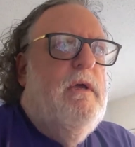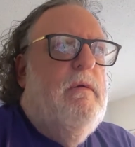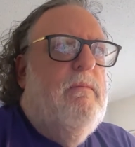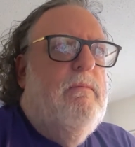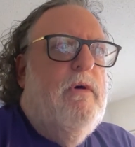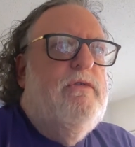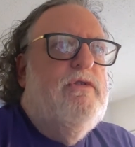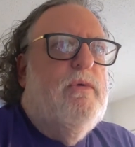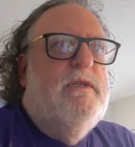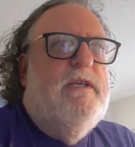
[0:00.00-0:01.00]
Most
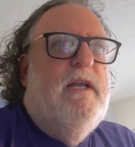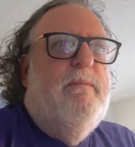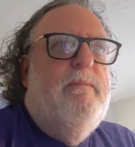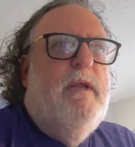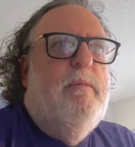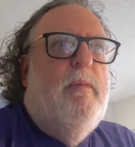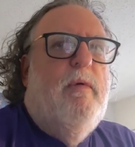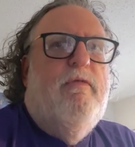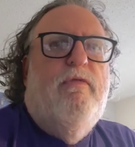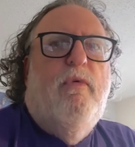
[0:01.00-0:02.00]
stories get a minimum
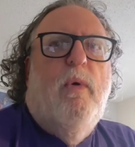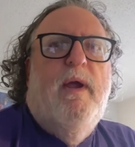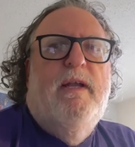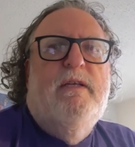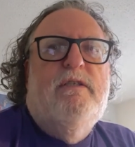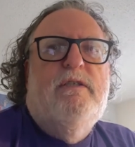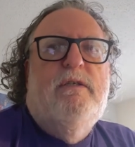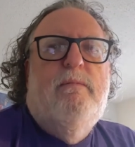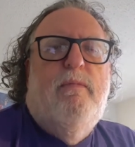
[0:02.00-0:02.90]
of 4 edits